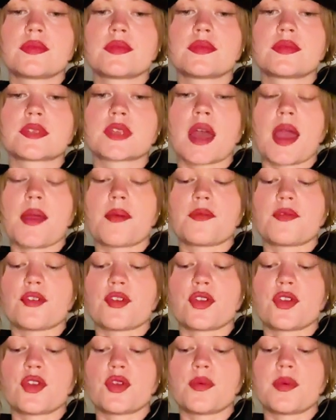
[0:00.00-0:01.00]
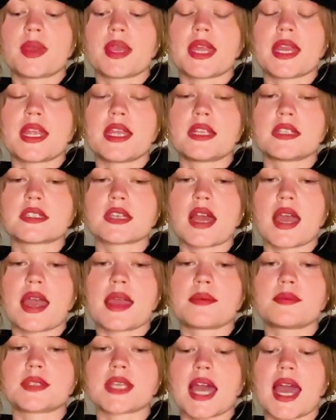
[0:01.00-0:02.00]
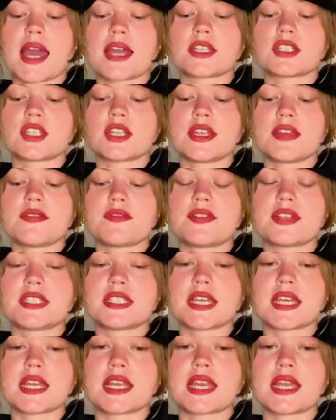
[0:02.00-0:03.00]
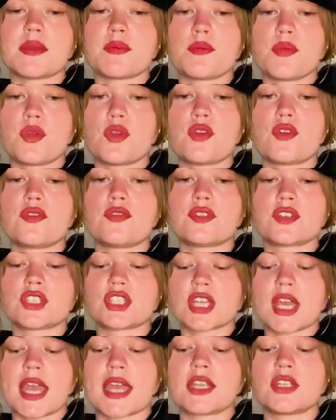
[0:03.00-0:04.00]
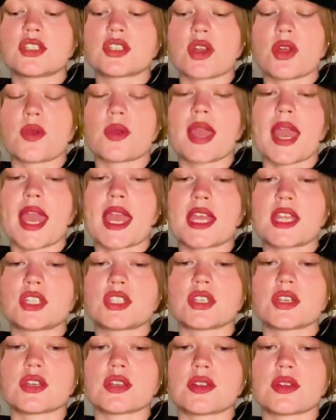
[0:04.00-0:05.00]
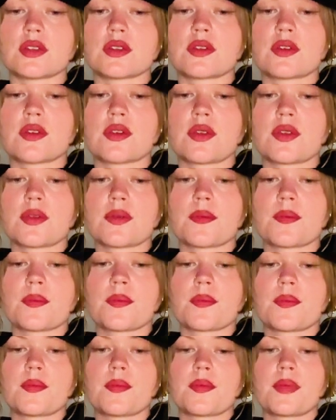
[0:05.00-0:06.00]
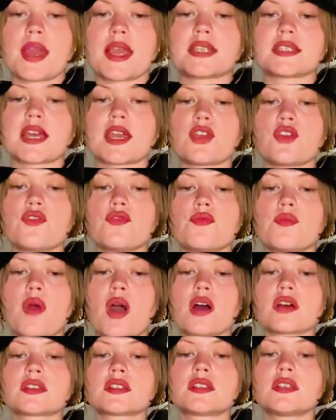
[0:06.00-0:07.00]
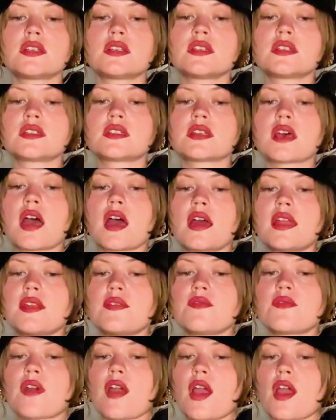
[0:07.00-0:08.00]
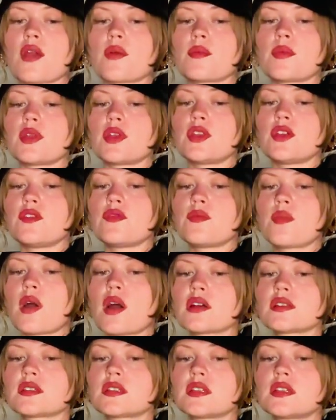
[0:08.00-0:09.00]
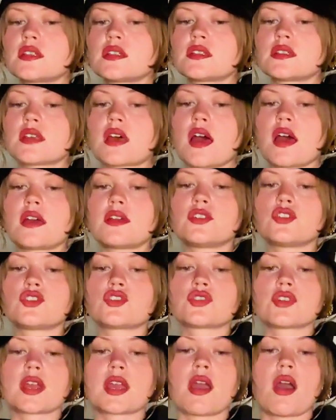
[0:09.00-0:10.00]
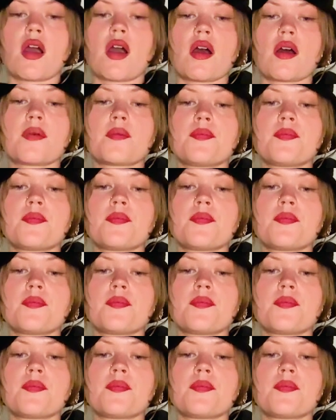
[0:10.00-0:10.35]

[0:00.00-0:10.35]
Time for a new beginning, time to actually physically move and change location. It's like you've mastered a certain environment, you've mastered a certain trigger,